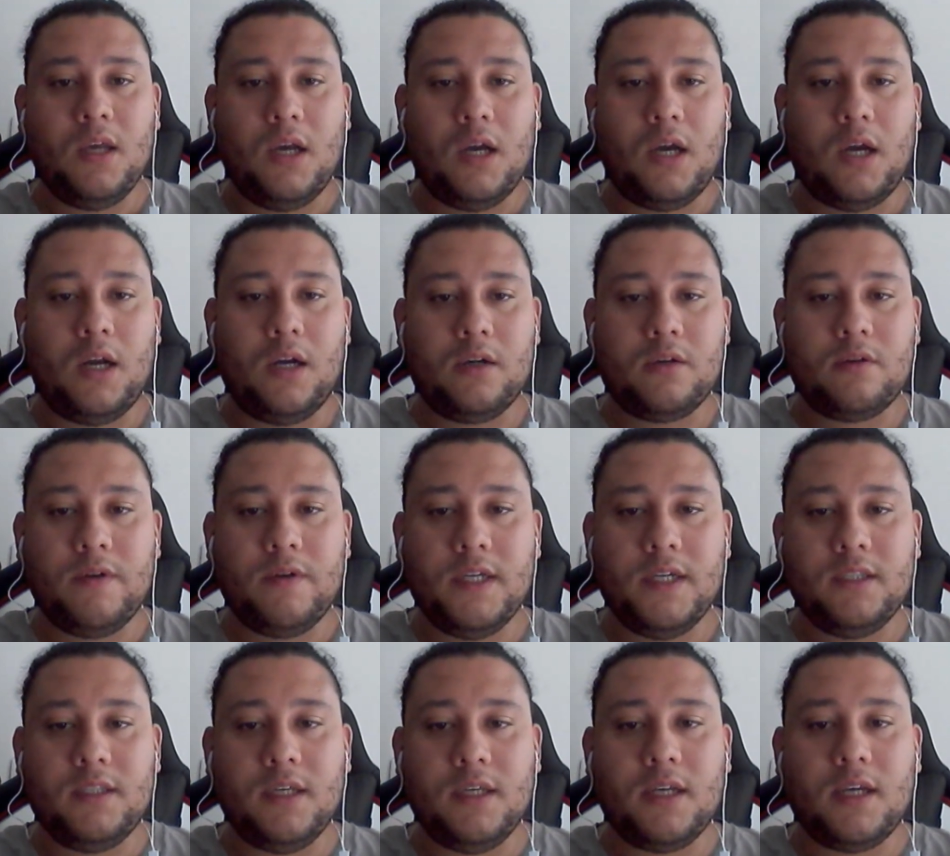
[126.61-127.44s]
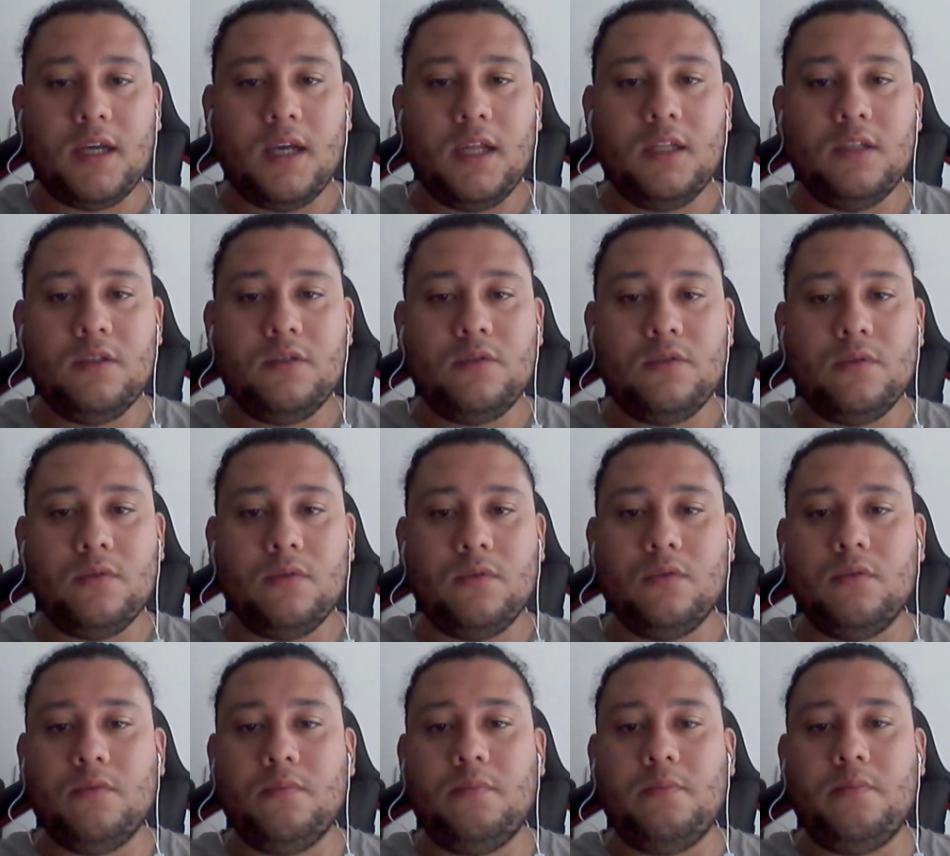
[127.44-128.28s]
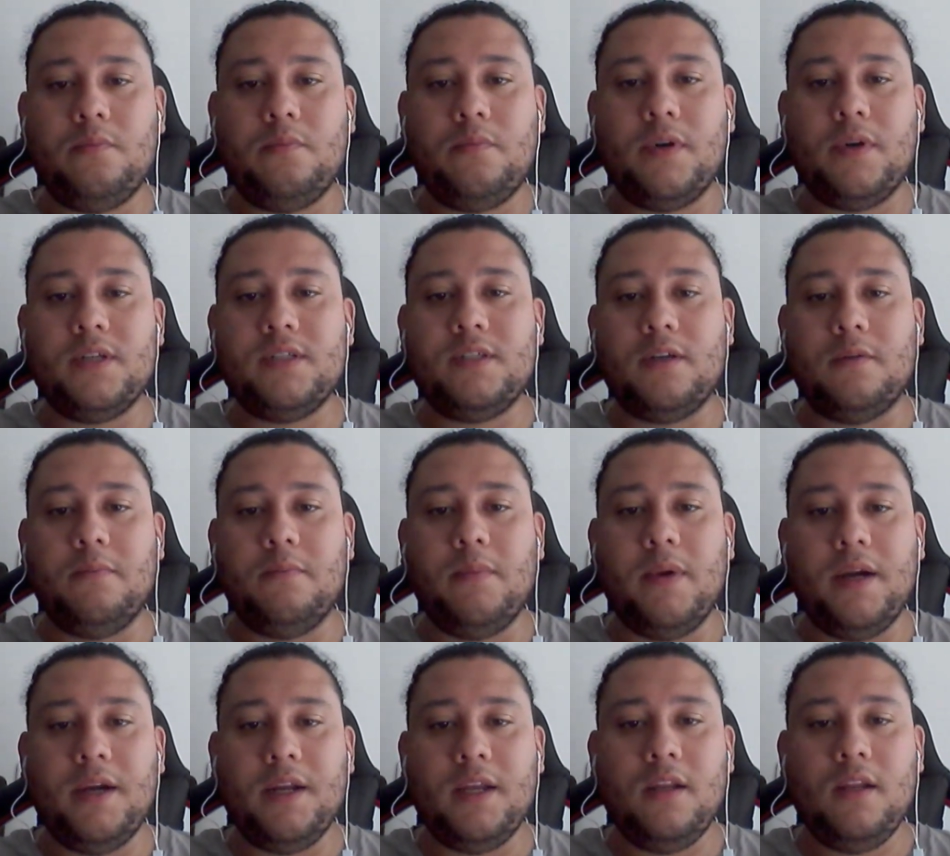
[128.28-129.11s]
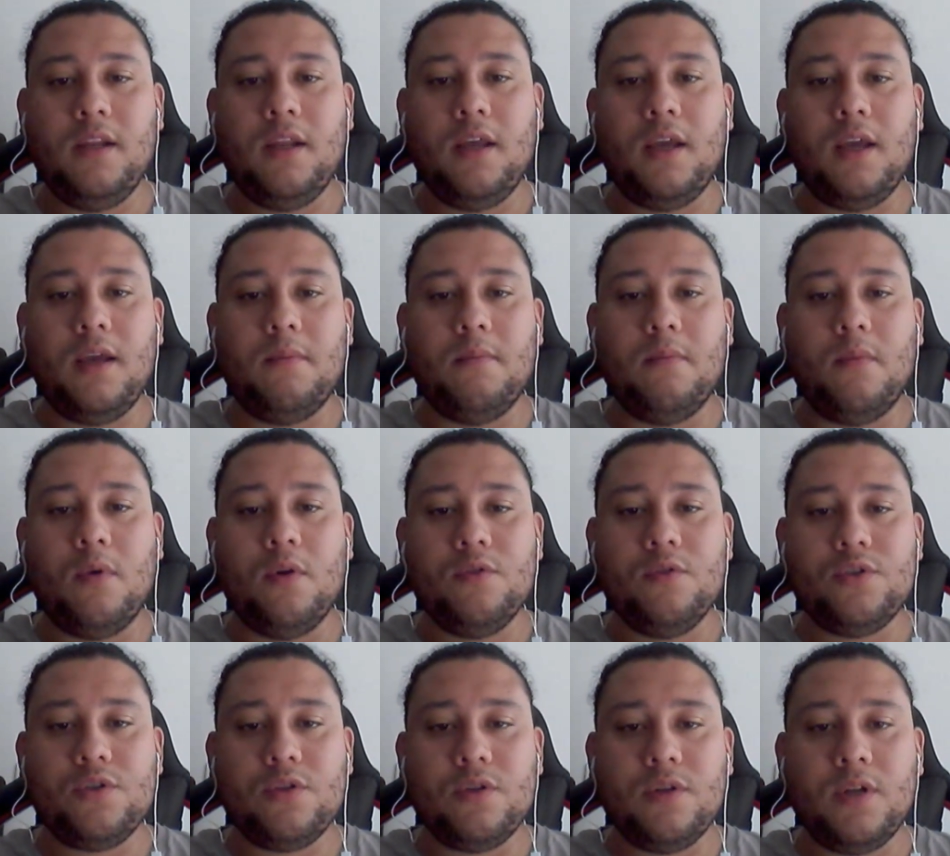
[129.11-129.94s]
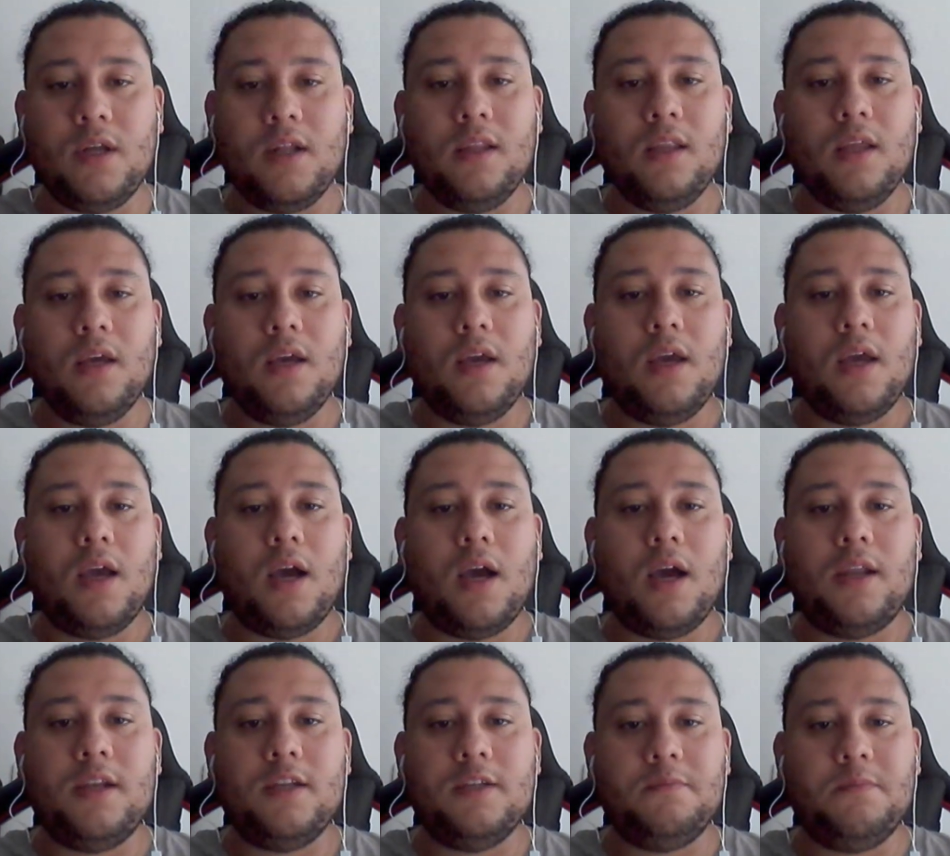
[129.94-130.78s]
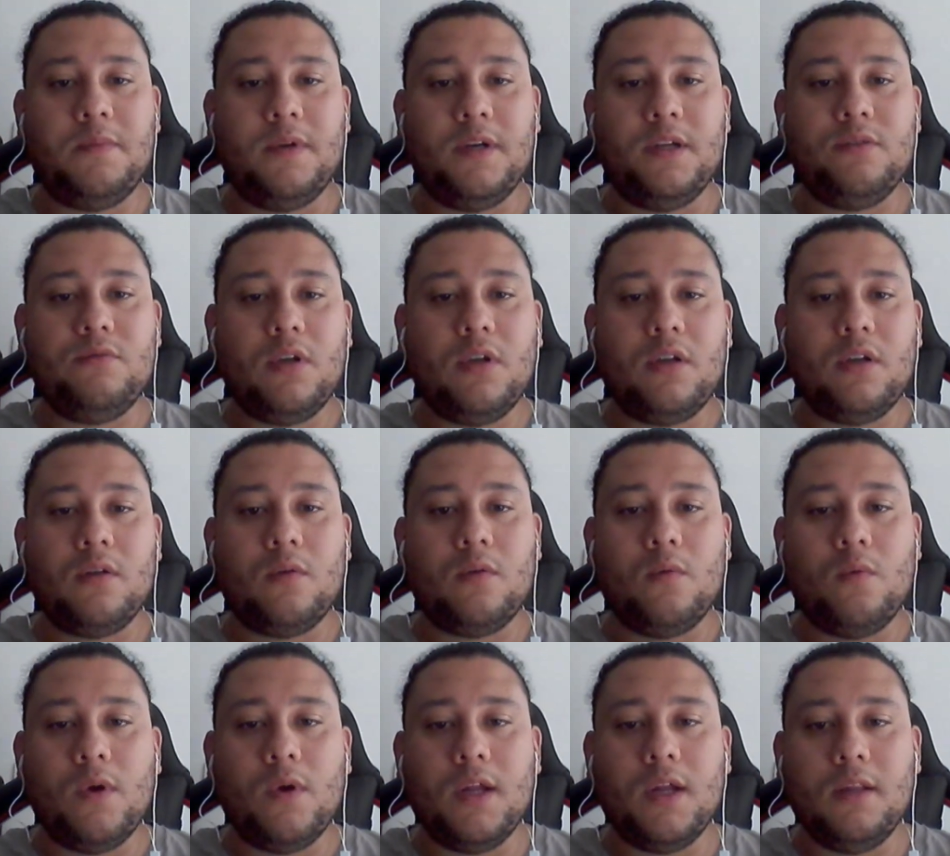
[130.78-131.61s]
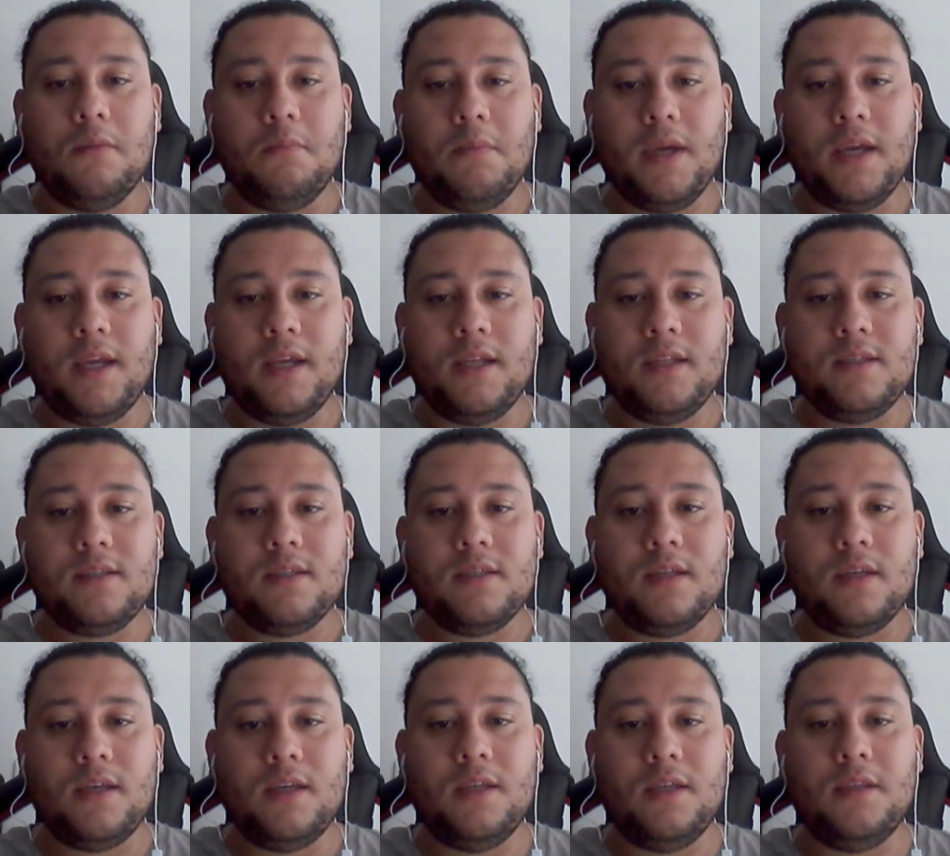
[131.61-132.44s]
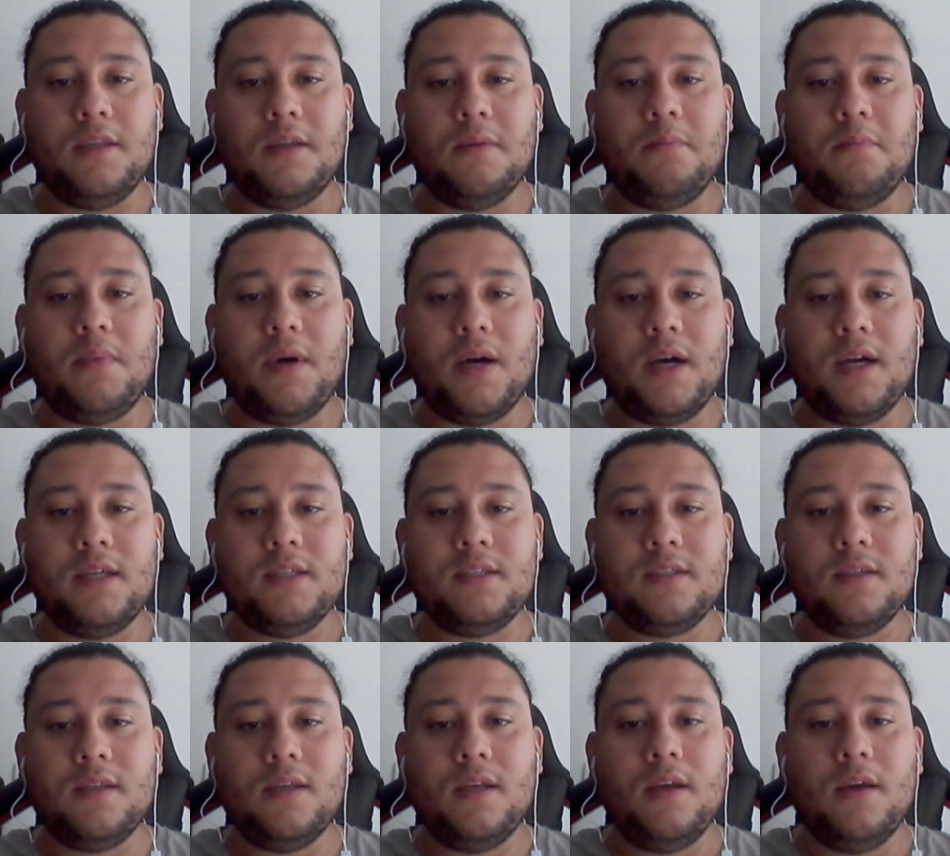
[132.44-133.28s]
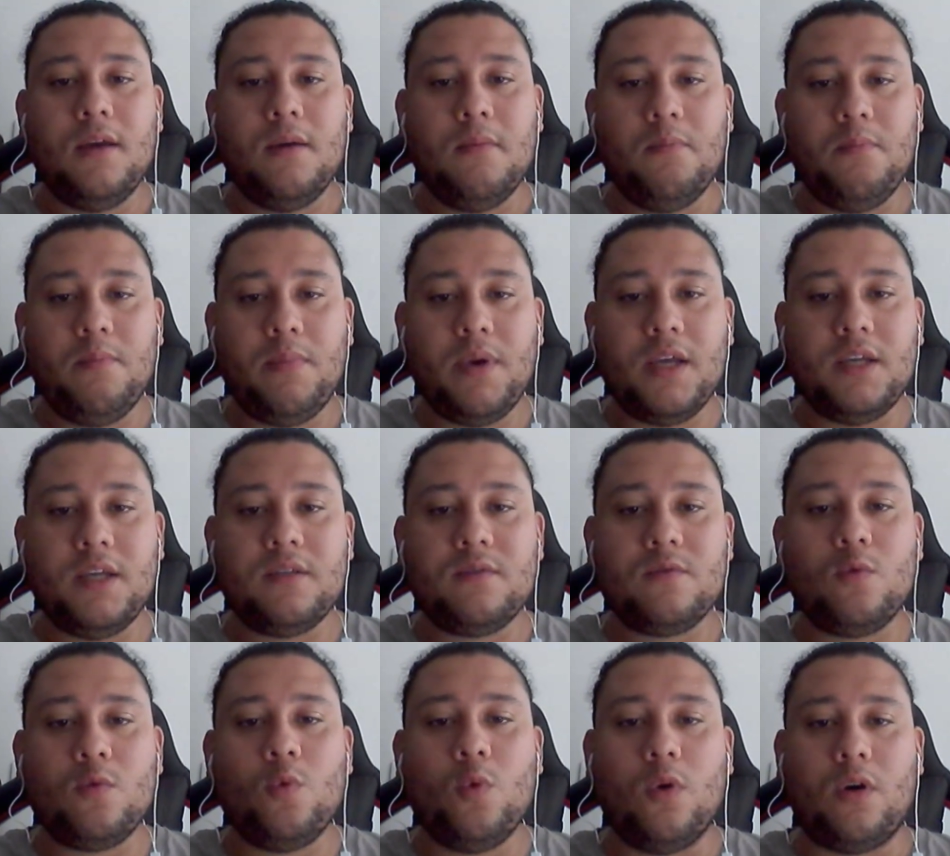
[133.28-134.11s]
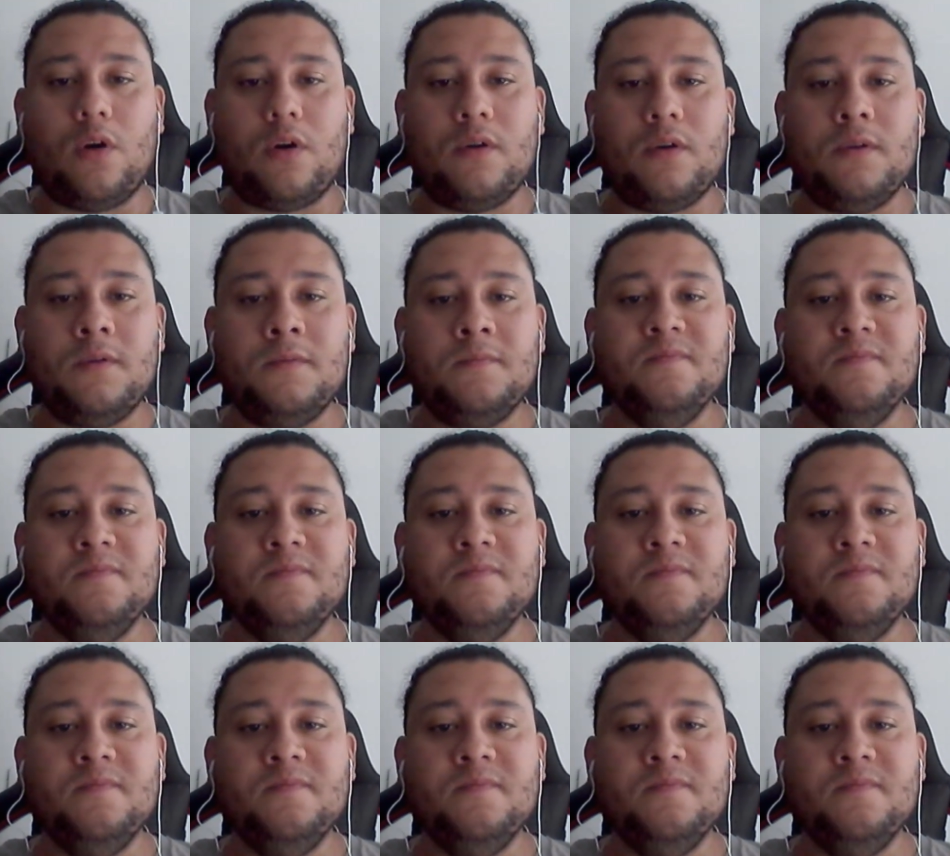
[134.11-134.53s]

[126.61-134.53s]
are critical to preserving emotional and spiritual well-being in the fast-paced world.